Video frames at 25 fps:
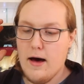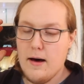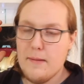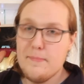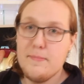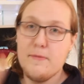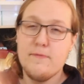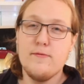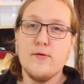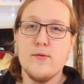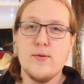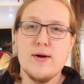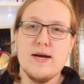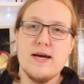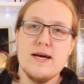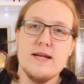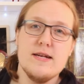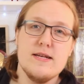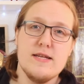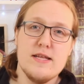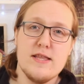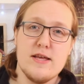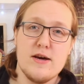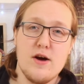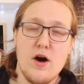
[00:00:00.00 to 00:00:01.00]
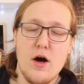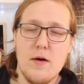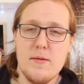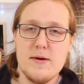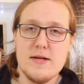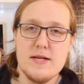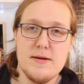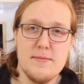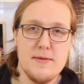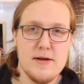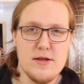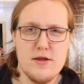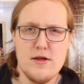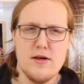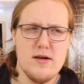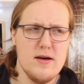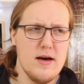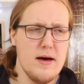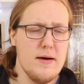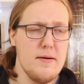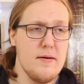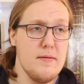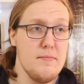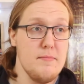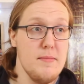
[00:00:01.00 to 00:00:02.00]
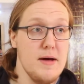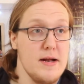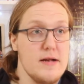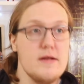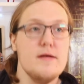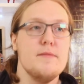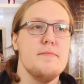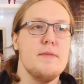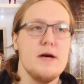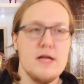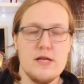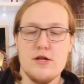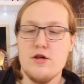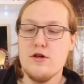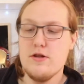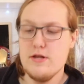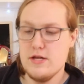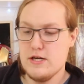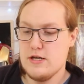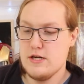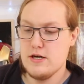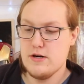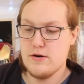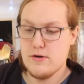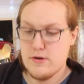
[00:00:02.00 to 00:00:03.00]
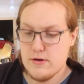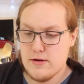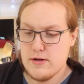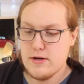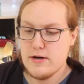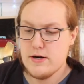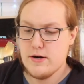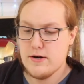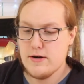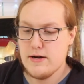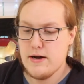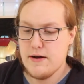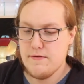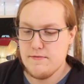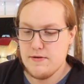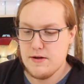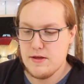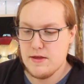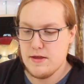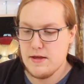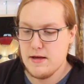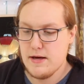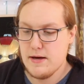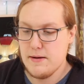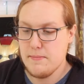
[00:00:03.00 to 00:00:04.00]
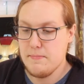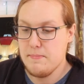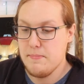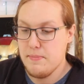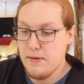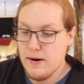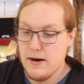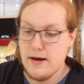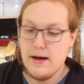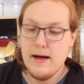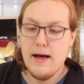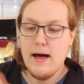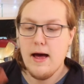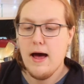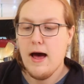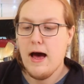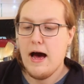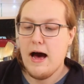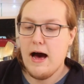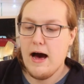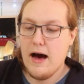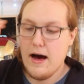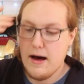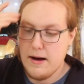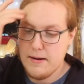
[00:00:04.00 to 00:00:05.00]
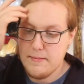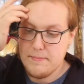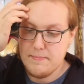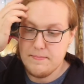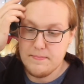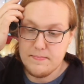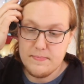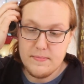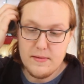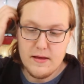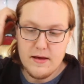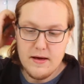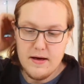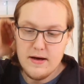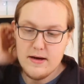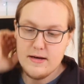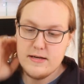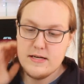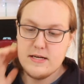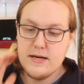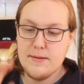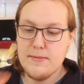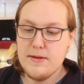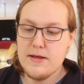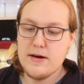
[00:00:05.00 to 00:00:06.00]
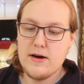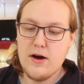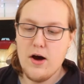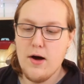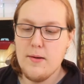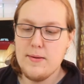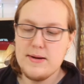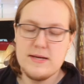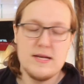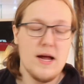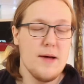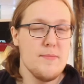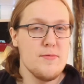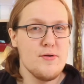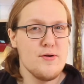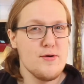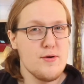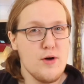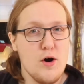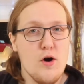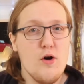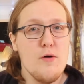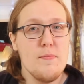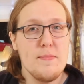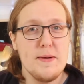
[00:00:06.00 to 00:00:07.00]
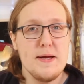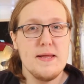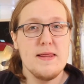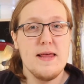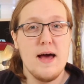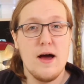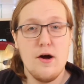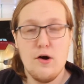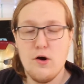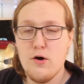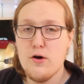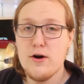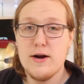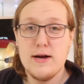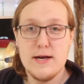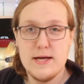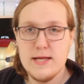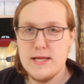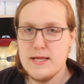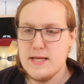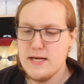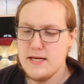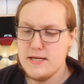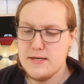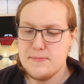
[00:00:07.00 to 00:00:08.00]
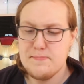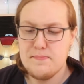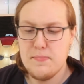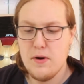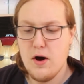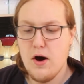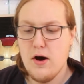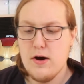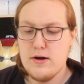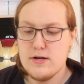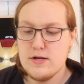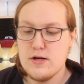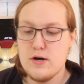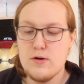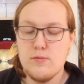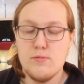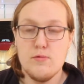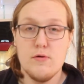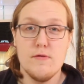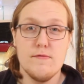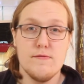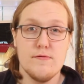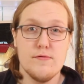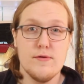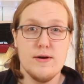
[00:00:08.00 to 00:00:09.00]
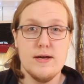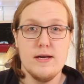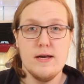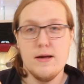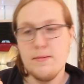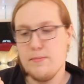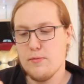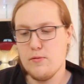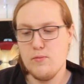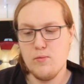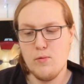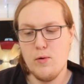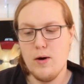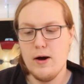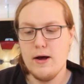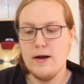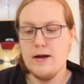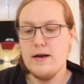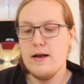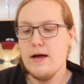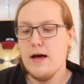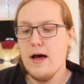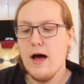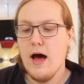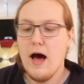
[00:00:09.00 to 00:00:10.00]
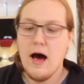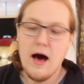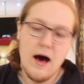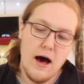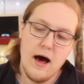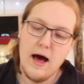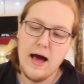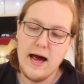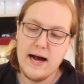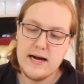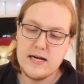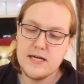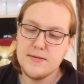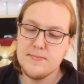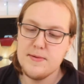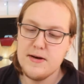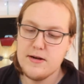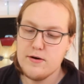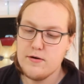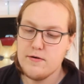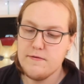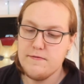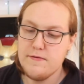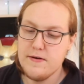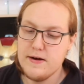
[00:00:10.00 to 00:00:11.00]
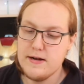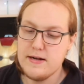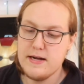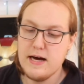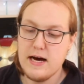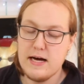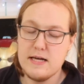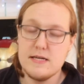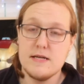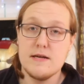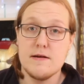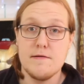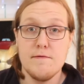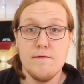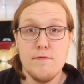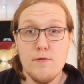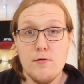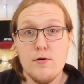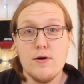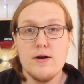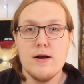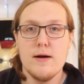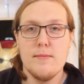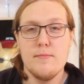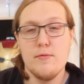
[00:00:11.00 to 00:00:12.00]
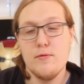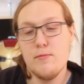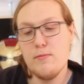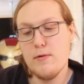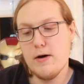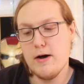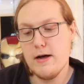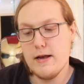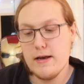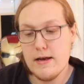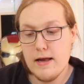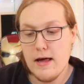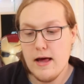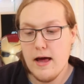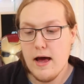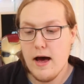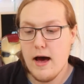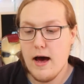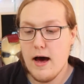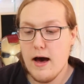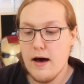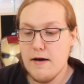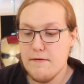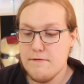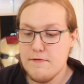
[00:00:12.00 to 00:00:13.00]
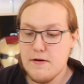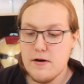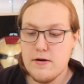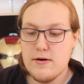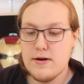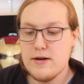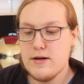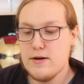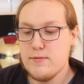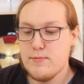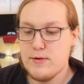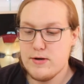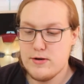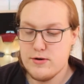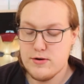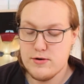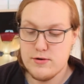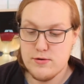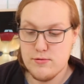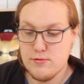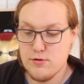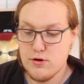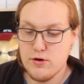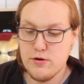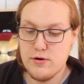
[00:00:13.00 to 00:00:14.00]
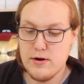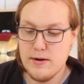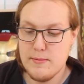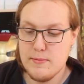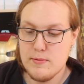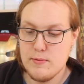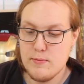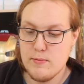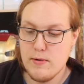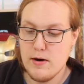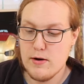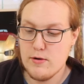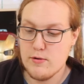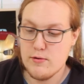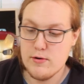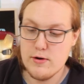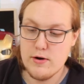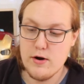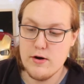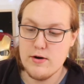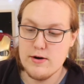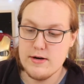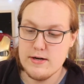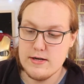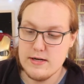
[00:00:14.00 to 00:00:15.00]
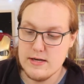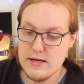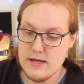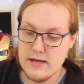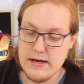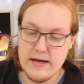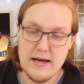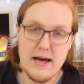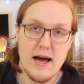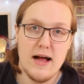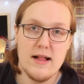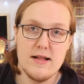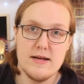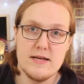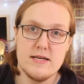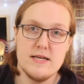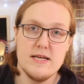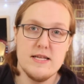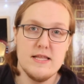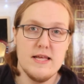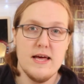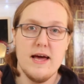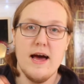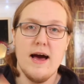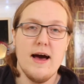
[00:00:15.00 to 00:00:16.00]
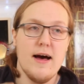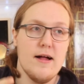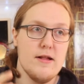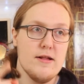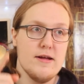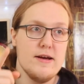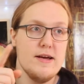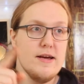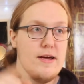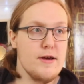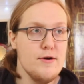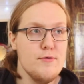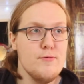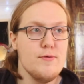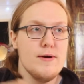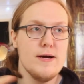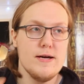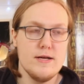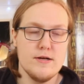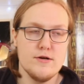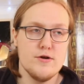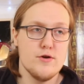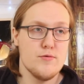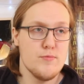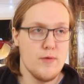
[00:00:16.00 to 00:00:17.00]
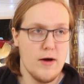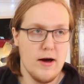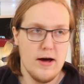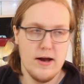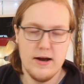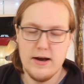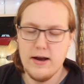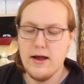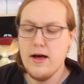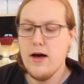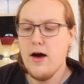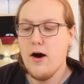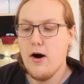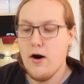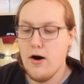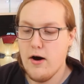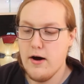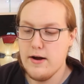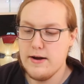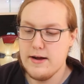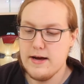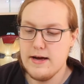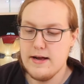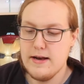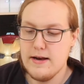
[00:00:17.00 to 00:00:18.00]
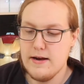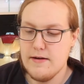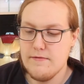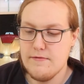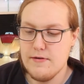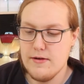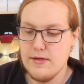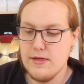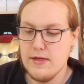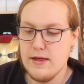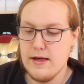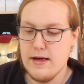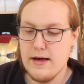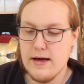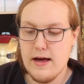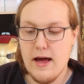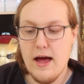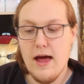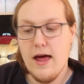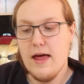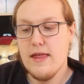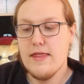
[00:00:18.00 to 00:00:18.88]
Before we get into the comics, I meant to mention this earlier and everything, but some of the comics I'm sort of hoping that are in this box are Wolverine #1, X-Men or Fantastic Four #1, Falcon and Winter Soldier #1, or Guardians of the Galaxy, the Al Ewing's run on it and everything.